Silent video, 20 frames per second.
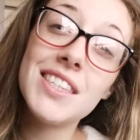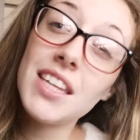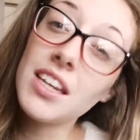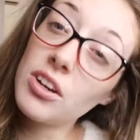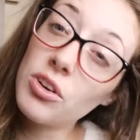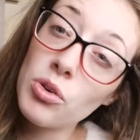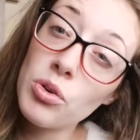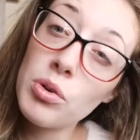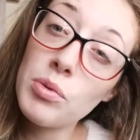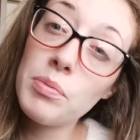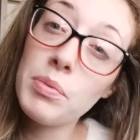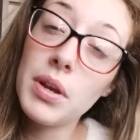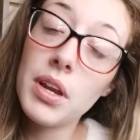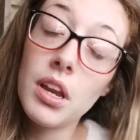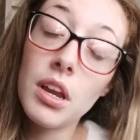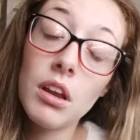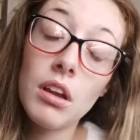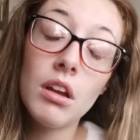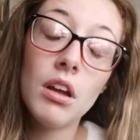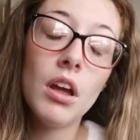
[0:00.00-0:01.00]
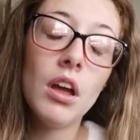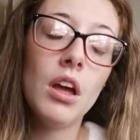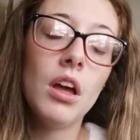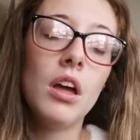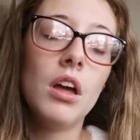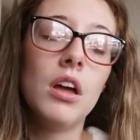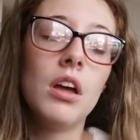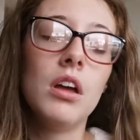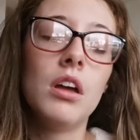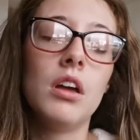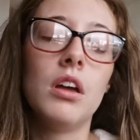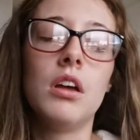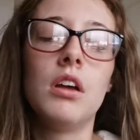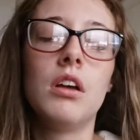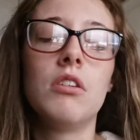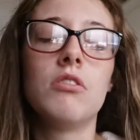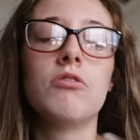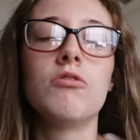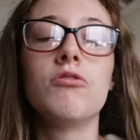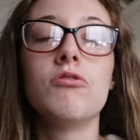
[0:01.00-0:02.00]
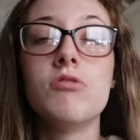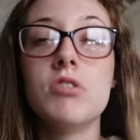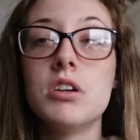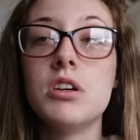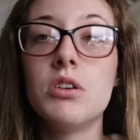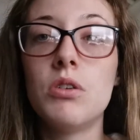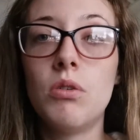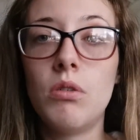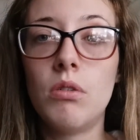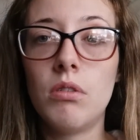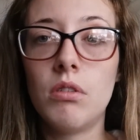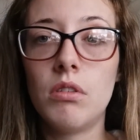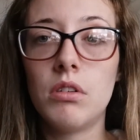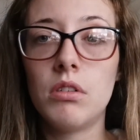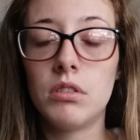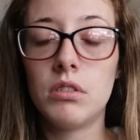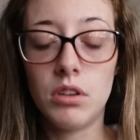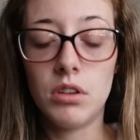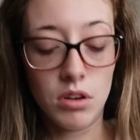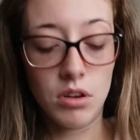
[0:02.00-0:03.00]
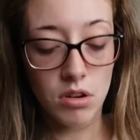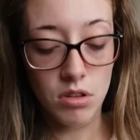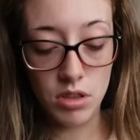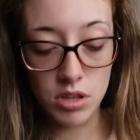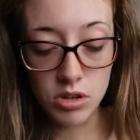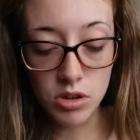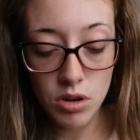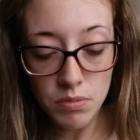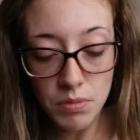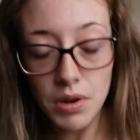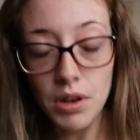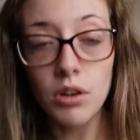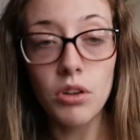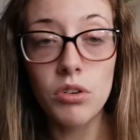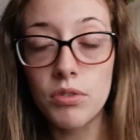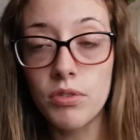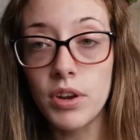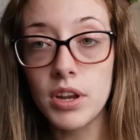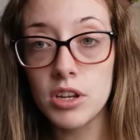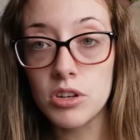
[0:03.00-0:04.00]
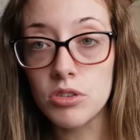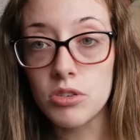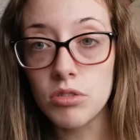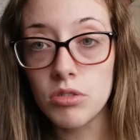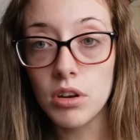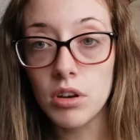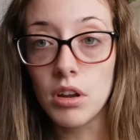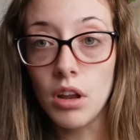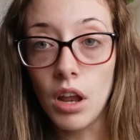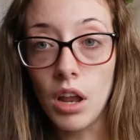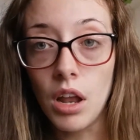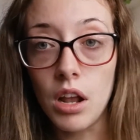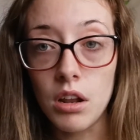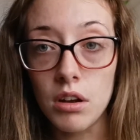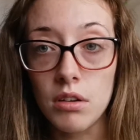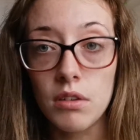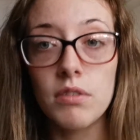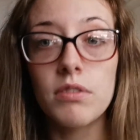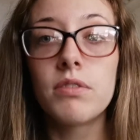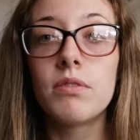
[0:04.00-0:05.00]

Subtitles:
They're gonna be real, you know, there's gonna be a lot of history, and